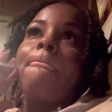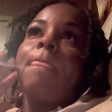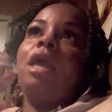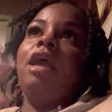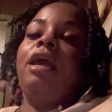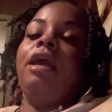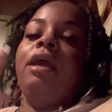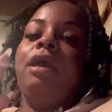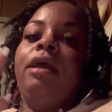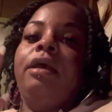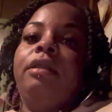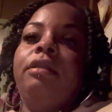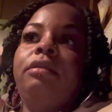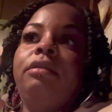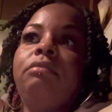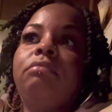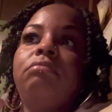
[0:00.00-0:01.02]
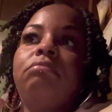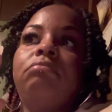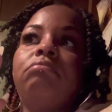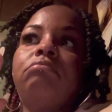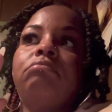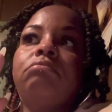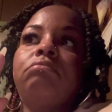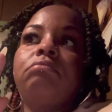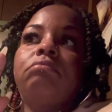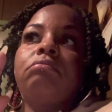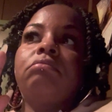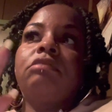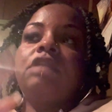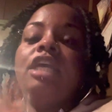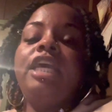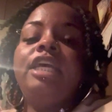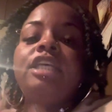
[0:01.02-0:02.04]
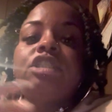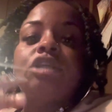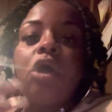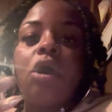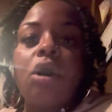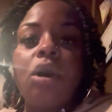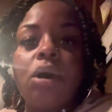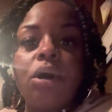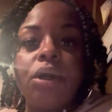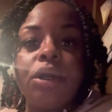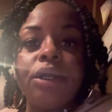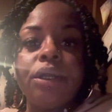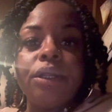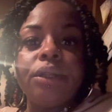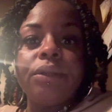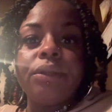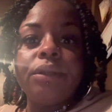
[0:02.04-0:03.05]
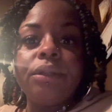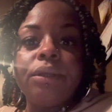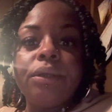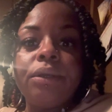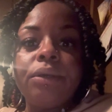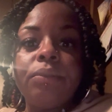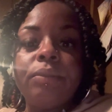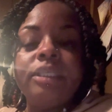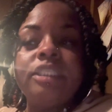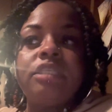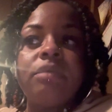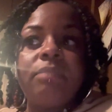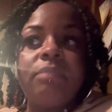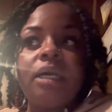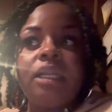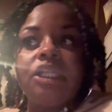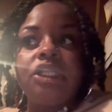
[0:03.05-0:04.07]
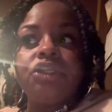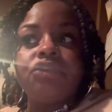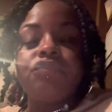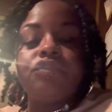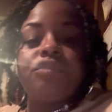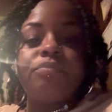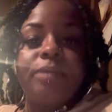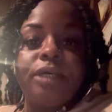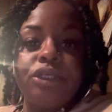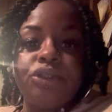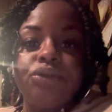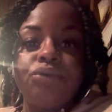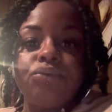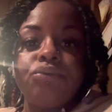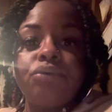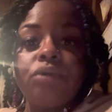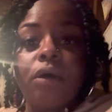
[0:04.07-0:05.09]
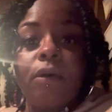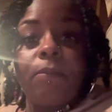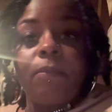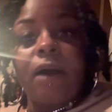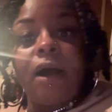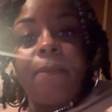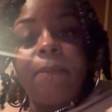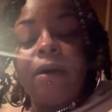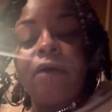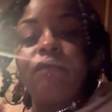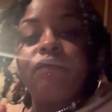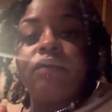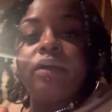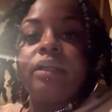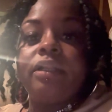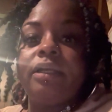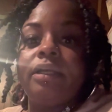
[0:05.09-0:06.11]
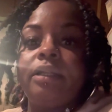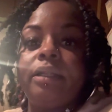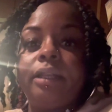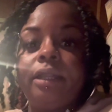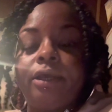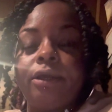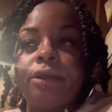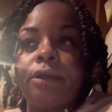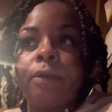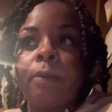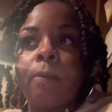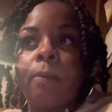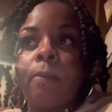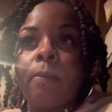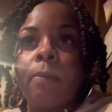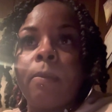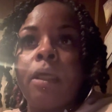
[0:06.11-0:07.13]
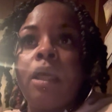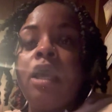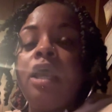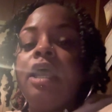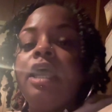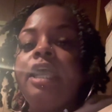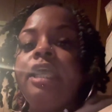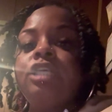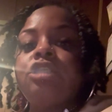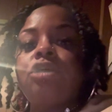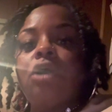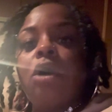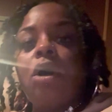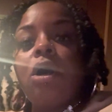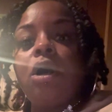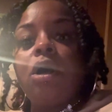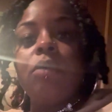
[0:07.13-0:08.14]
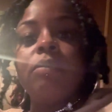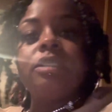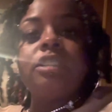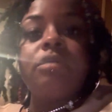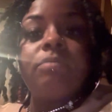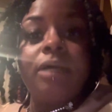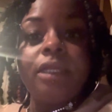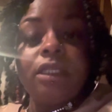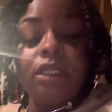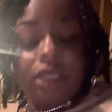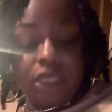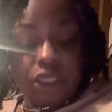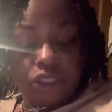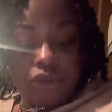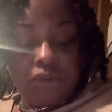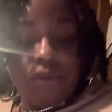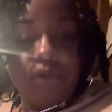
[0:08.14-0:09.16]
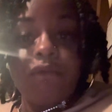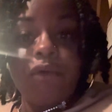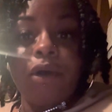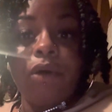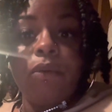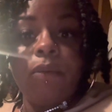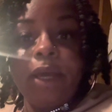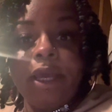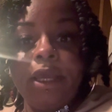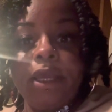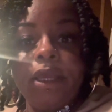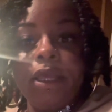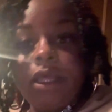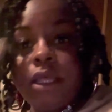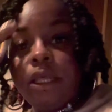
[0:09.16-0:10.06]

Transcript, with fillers: And it's hard when somebody disrespects you, you don't pop off right then and there. It's hard when somebody look at you the wrong way.